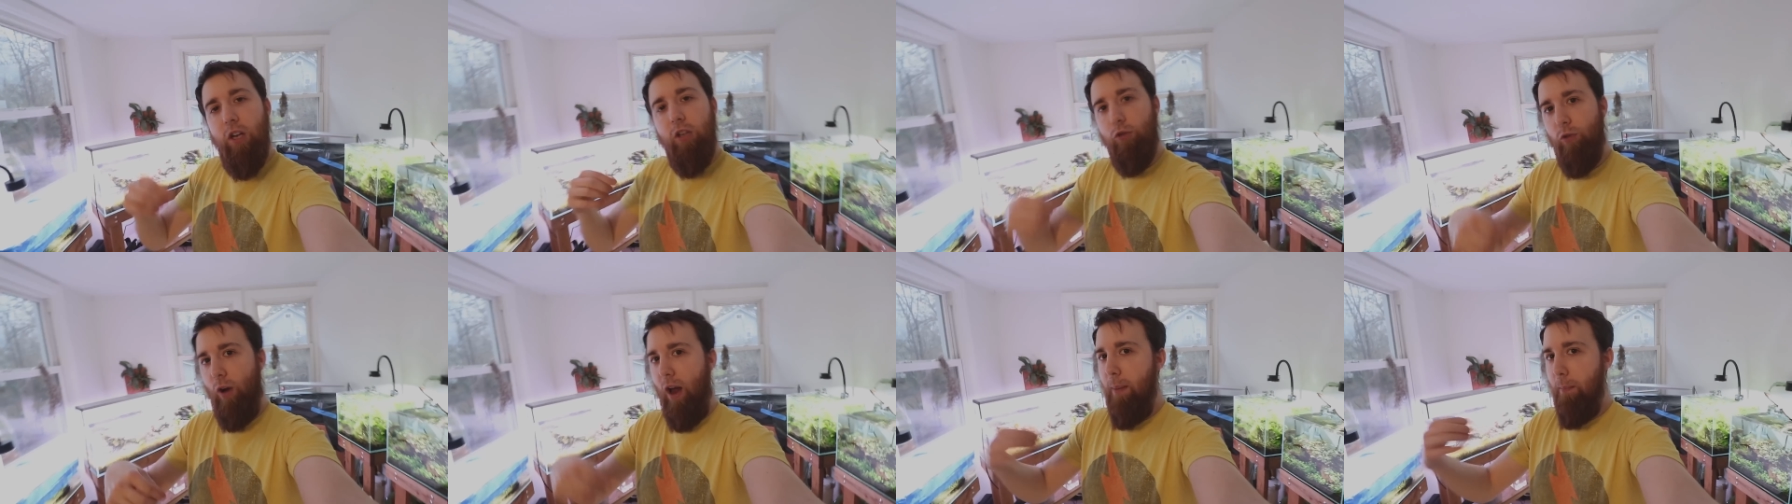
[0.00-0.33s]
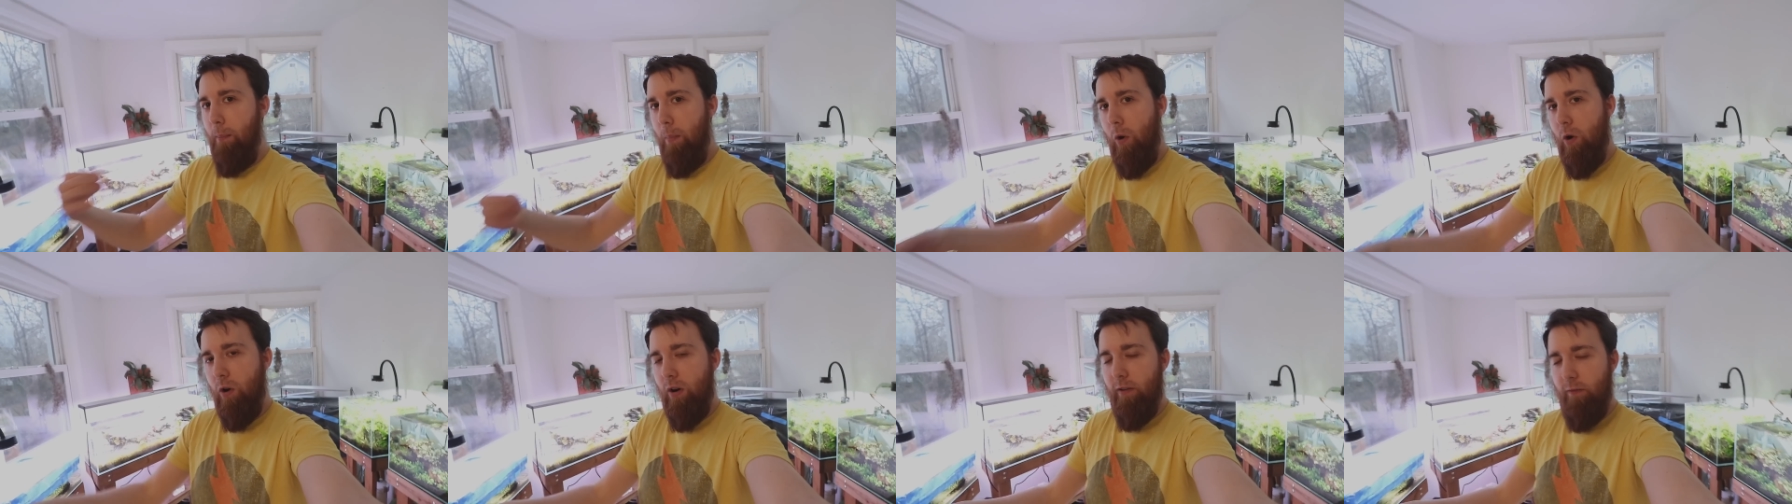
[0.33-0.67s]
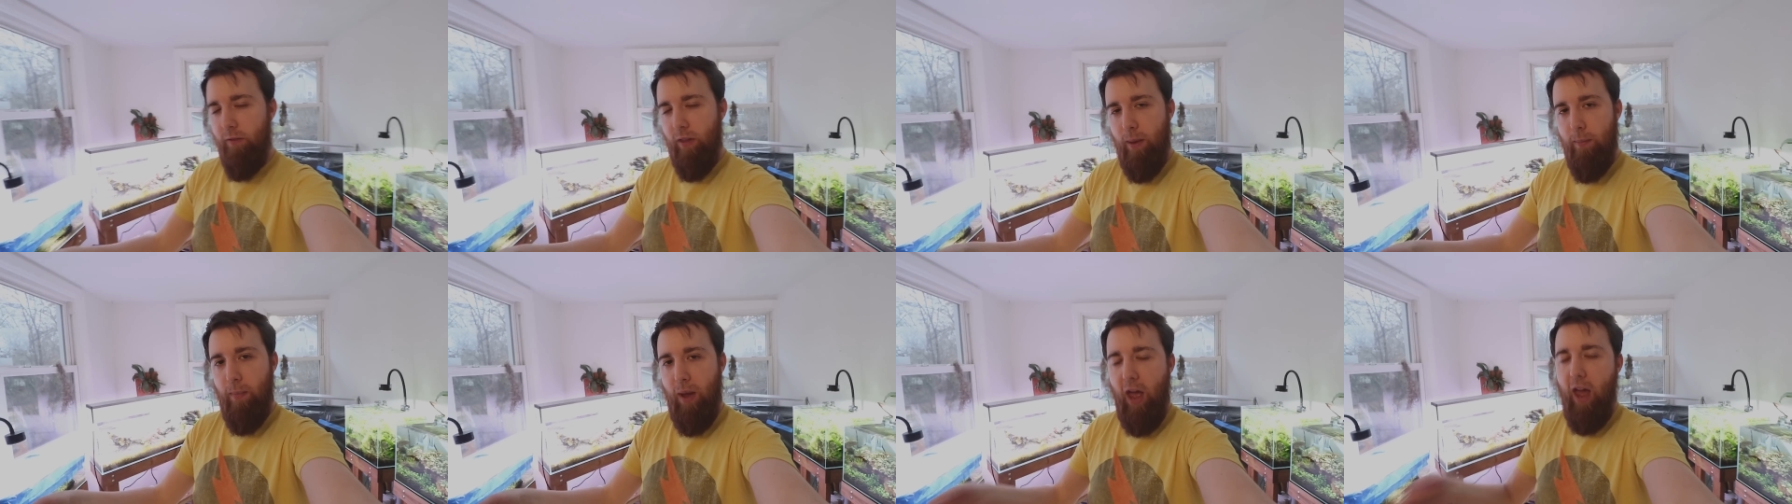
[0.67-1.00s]
grab more
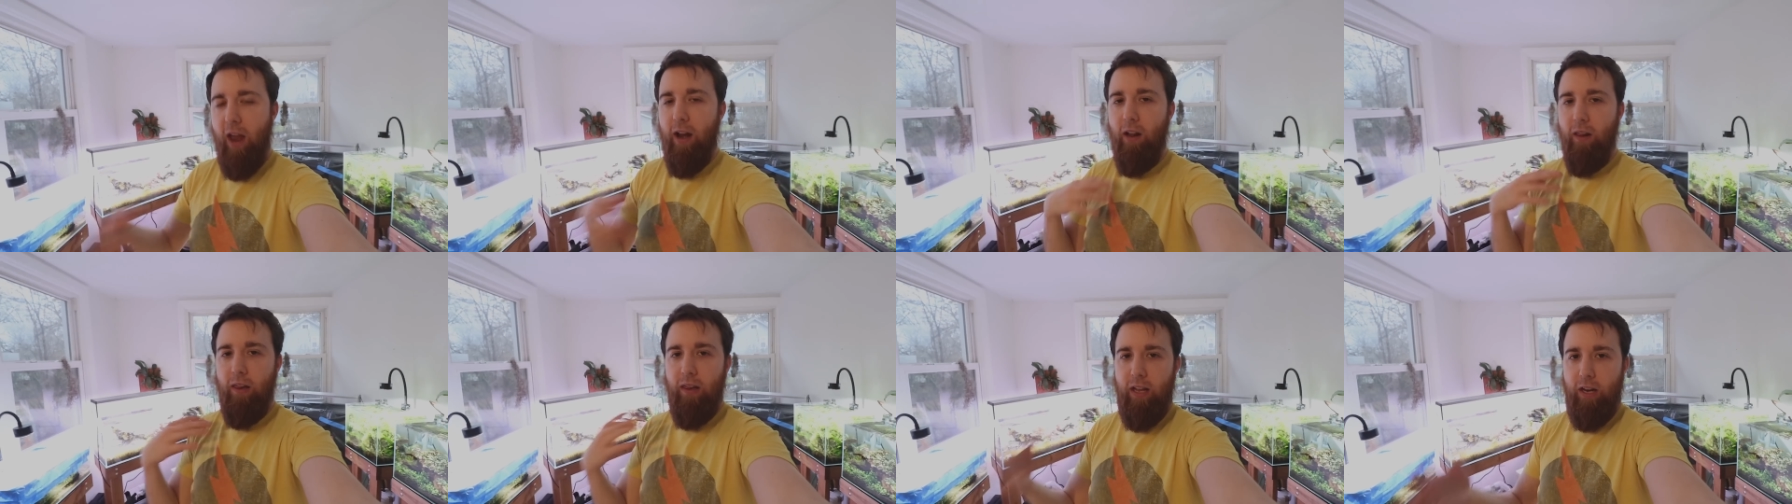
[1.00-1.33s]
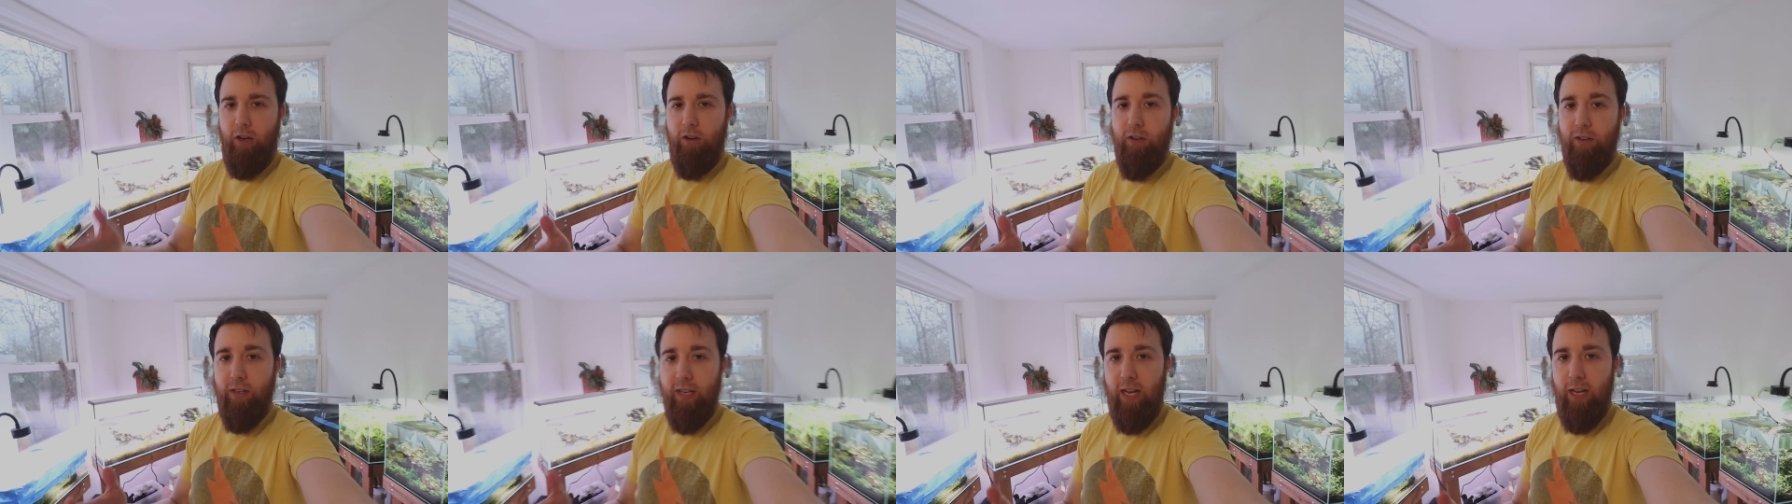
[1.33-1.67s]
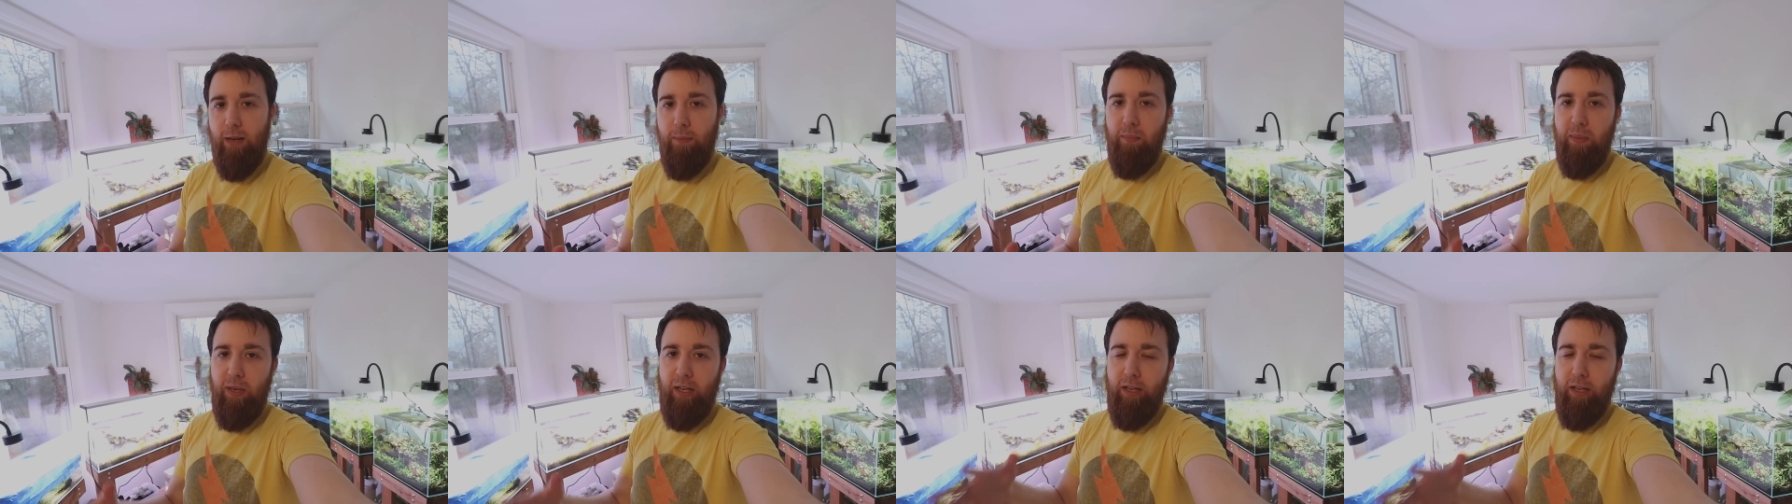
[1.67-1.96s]
of them at a later date,